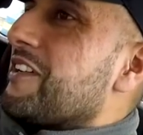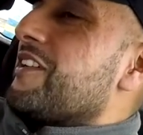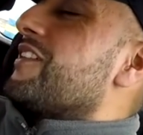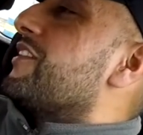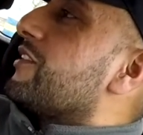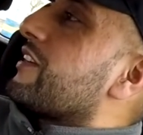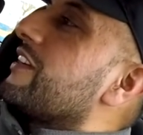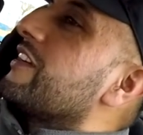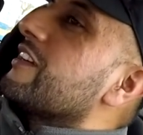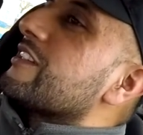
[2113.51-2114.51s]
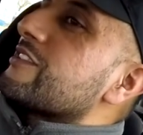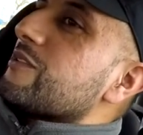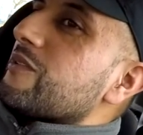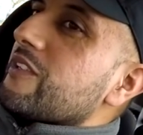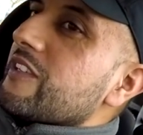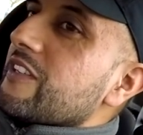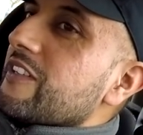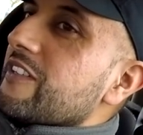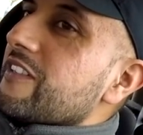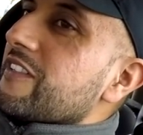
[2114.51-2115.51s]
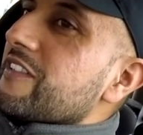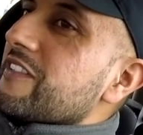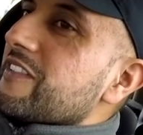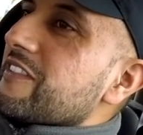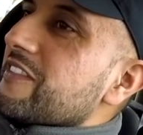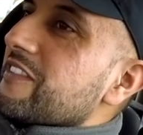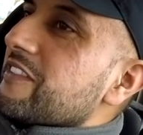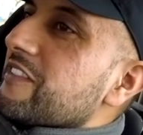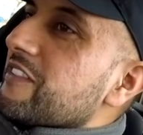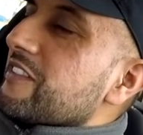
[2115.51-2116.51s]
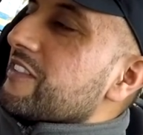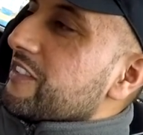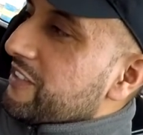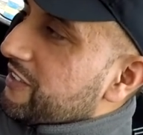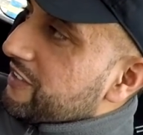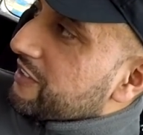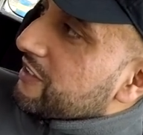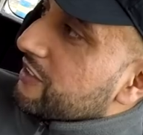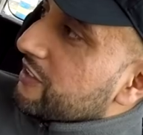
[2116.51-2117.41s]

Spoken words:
(not speaking)